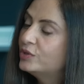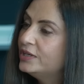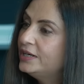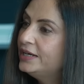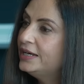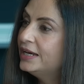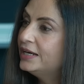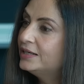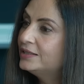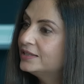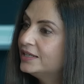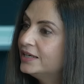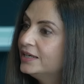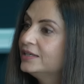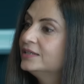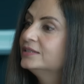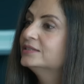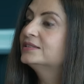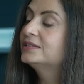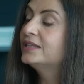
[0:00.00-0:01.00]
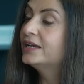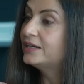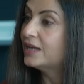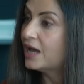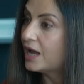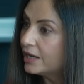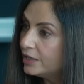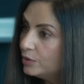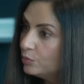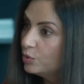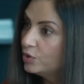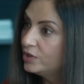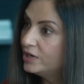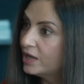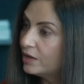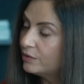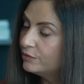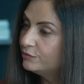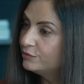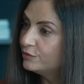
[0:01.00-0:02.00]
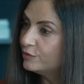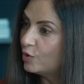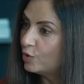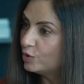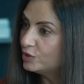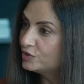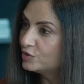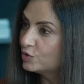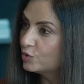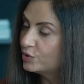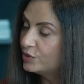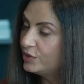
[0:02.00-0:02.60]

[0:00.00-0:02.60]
create things that I would love also